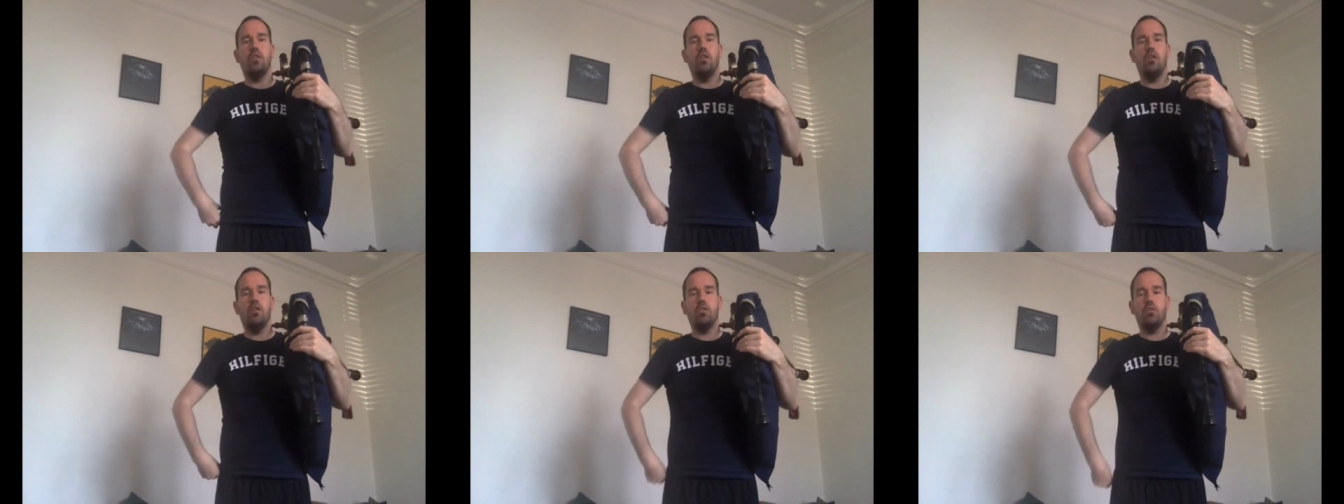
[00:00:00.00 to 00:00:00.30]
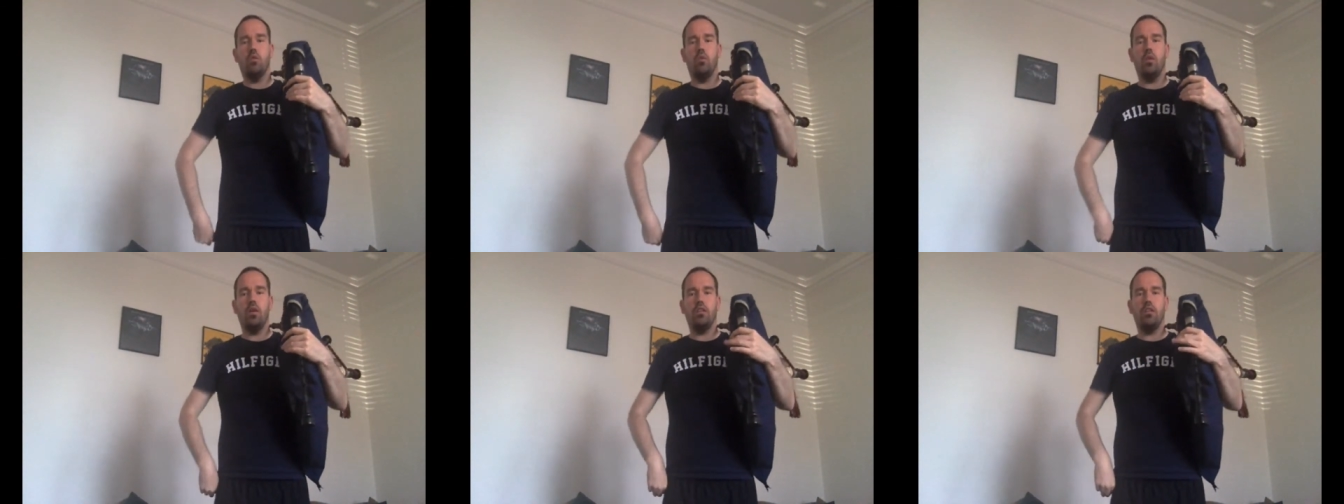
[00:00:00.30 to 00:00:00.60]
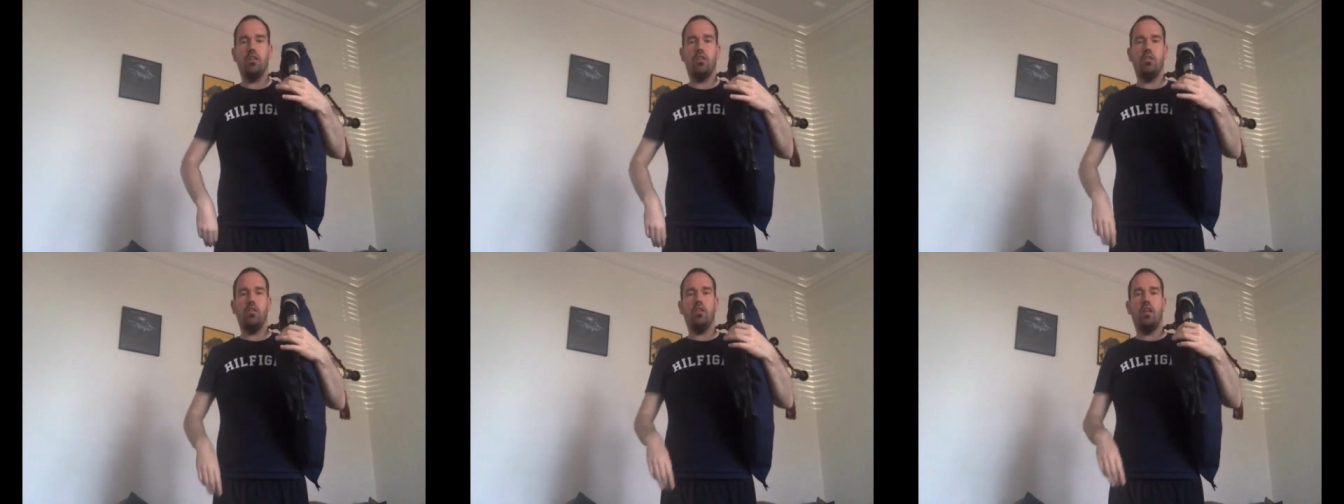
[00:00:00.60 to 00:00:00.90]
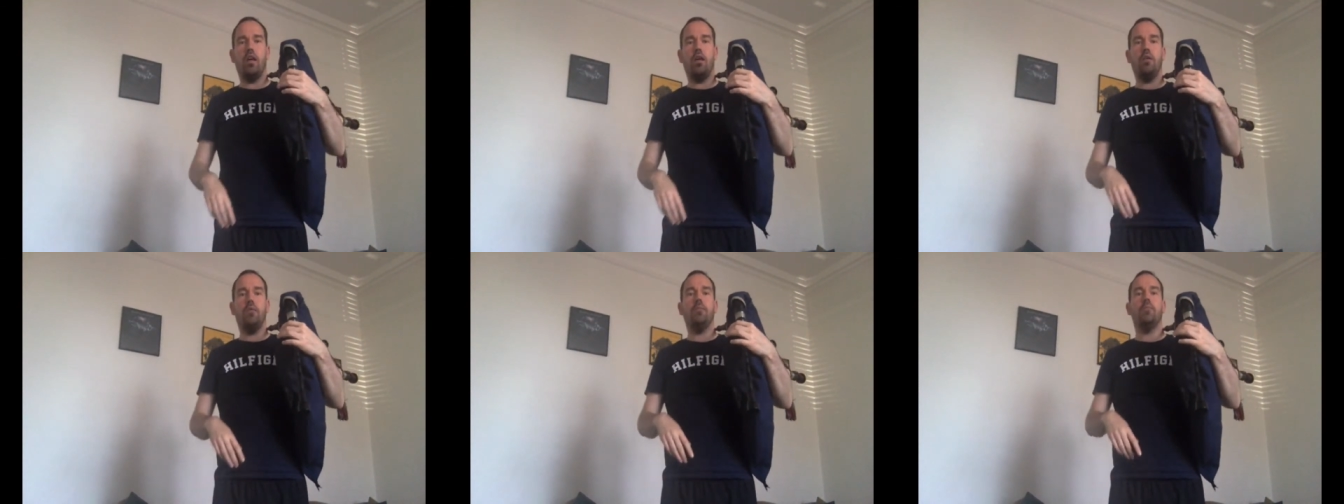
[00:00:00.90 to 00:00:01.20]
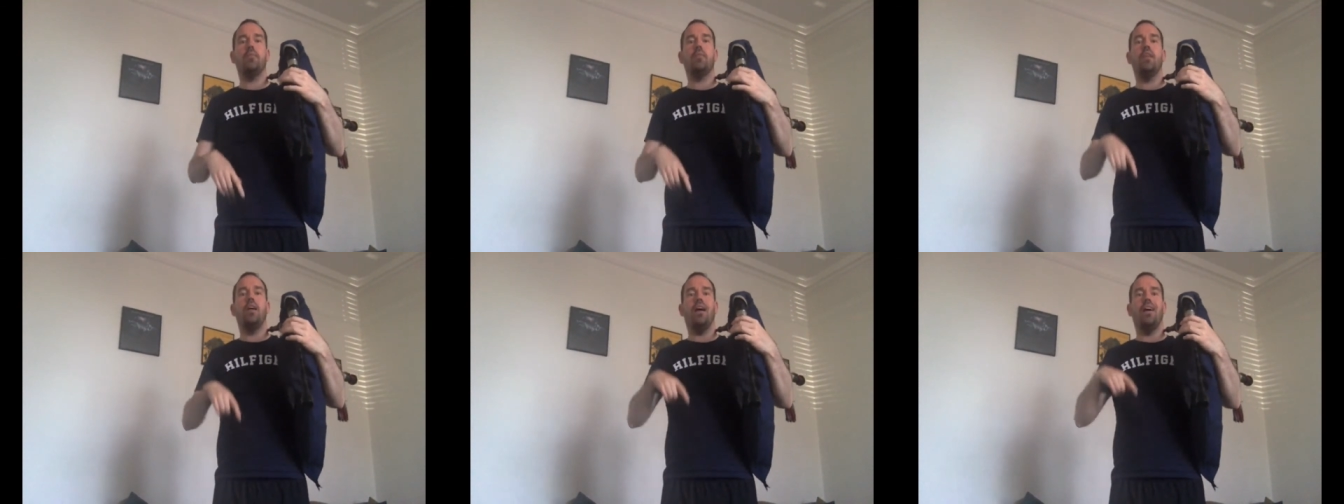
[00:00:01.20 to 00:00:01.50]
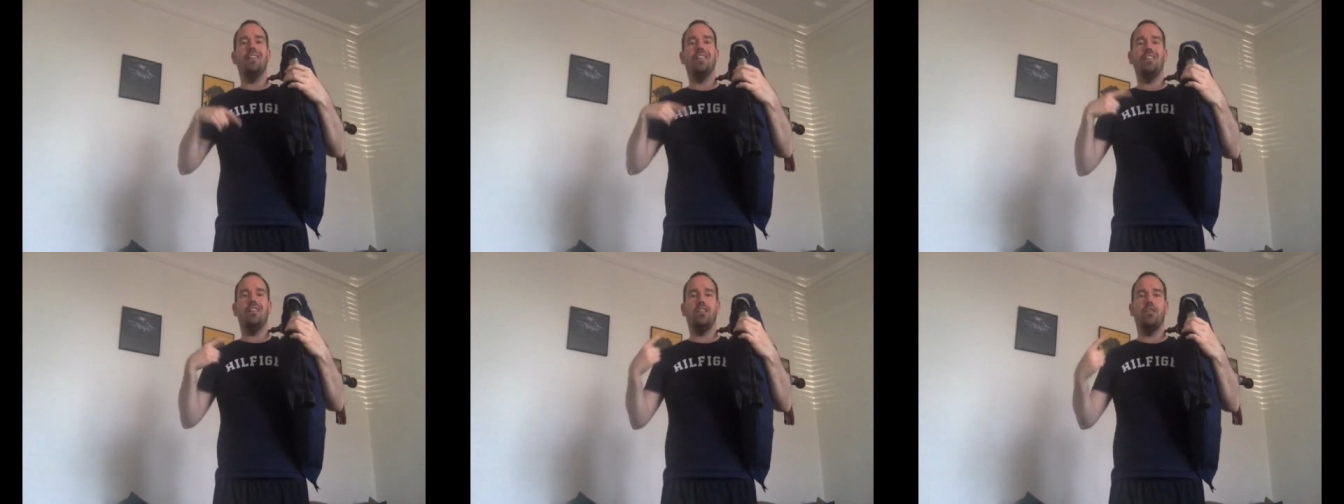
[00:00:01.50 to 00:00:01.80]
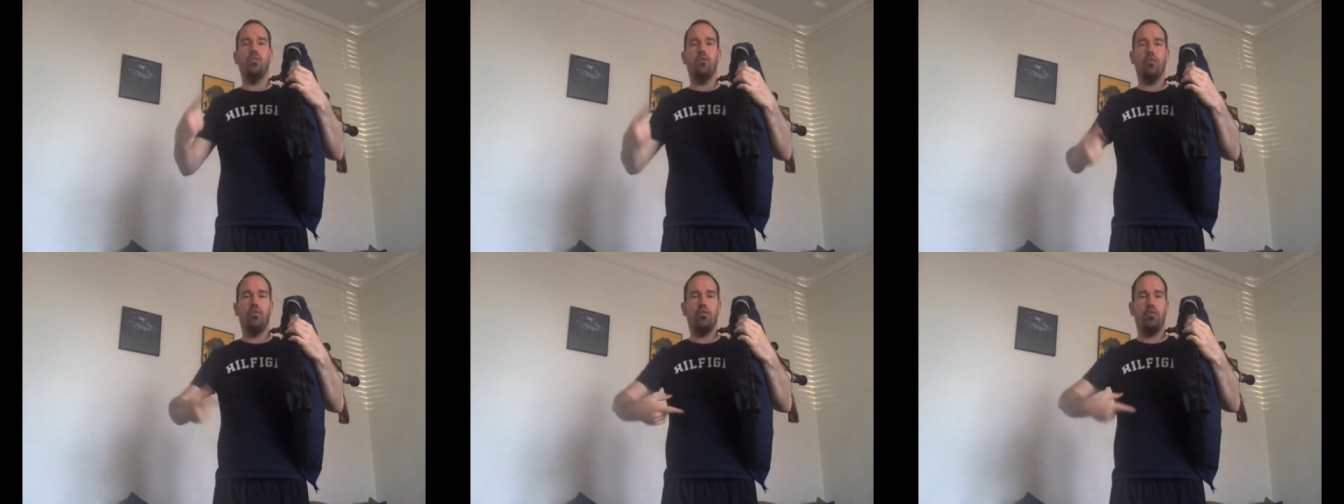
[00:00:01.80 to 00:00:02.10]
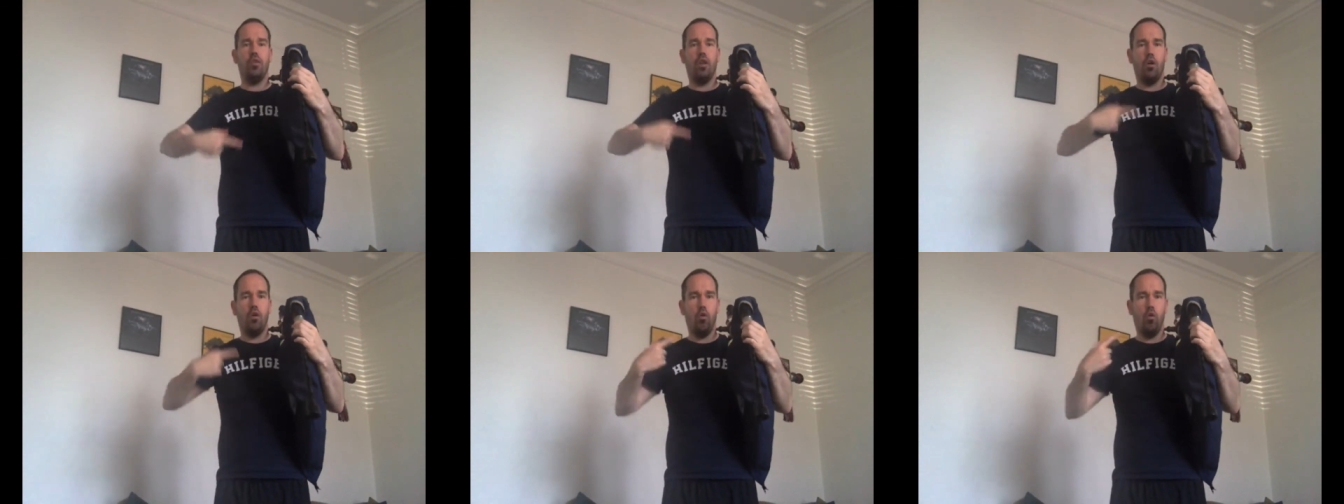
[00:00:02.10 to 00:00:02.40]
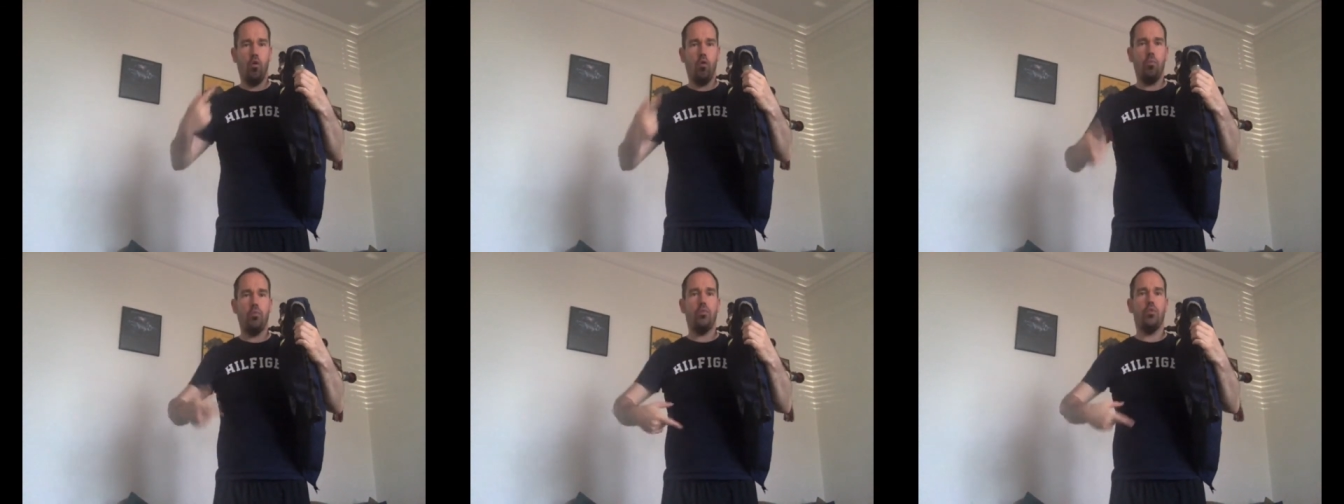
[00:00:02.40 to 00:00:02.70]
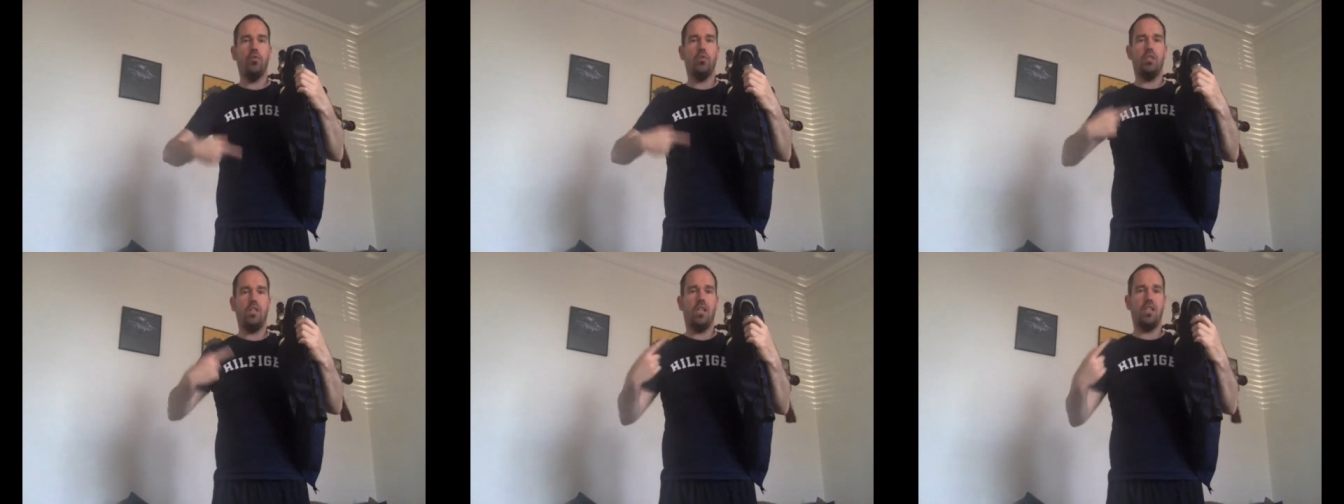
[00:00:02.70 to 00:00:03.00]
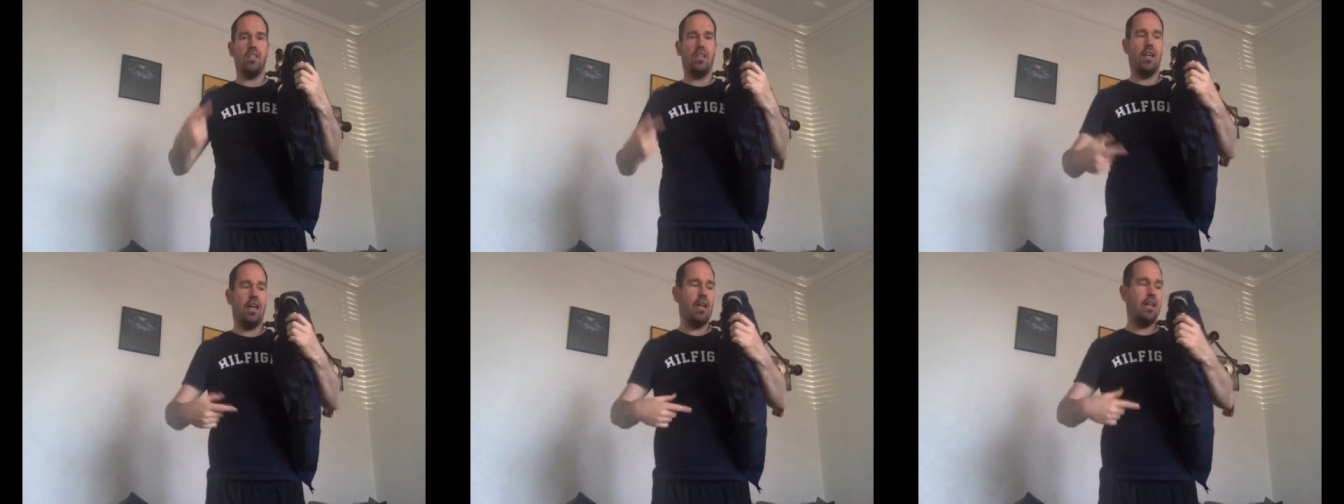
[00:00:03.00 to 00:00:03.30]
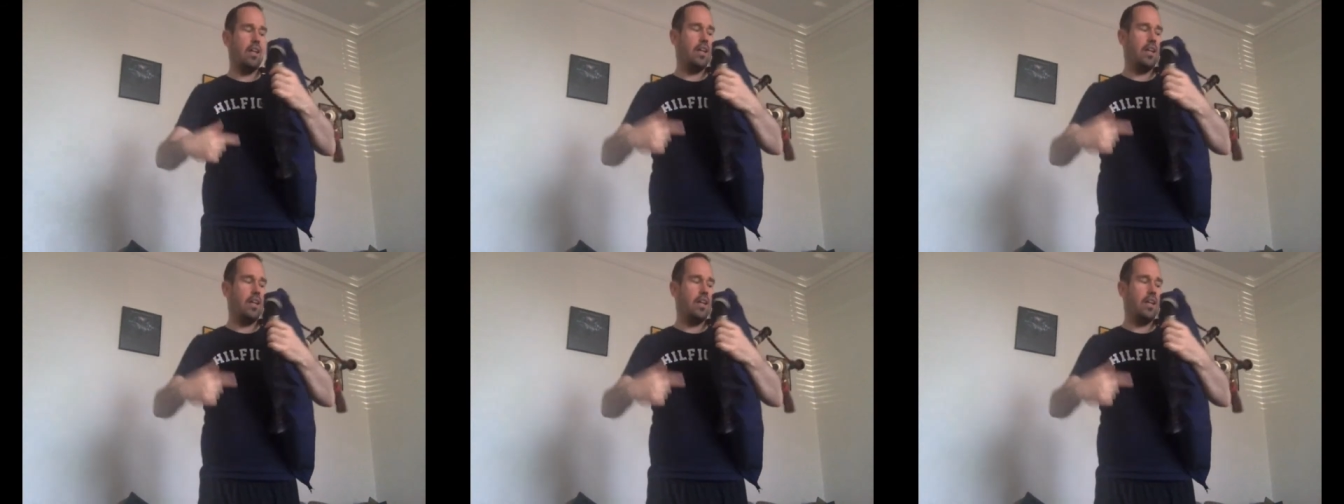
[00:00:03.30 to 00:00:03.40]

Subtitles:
So what do I do now? I need to go through that whole process again.